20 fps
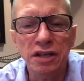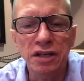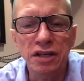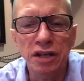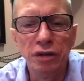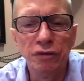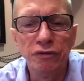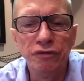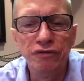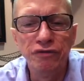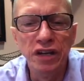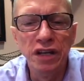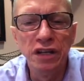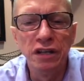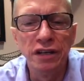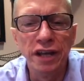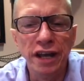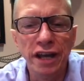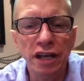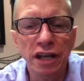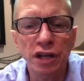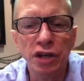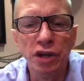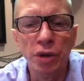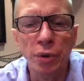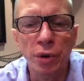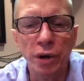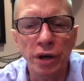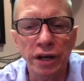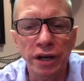Deerfield,
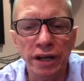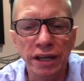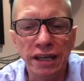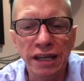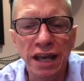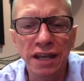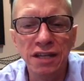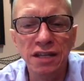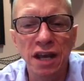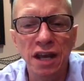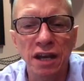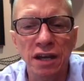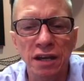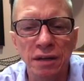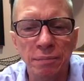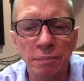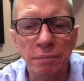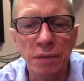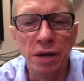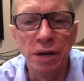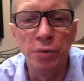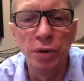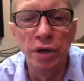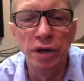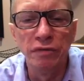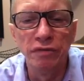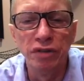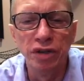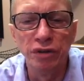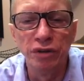Illinois. Kenya, by
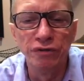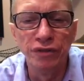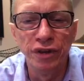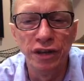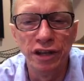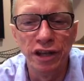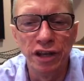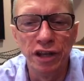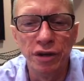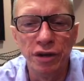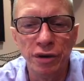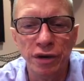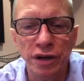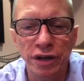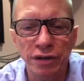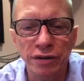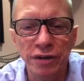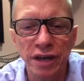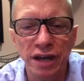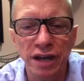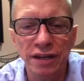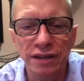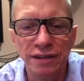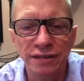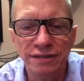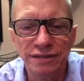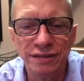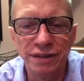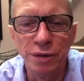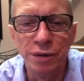way of Deerfield, Illinois. Okay,
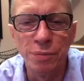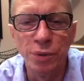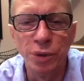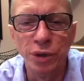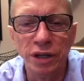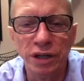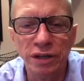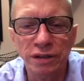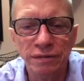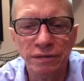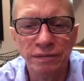good morning.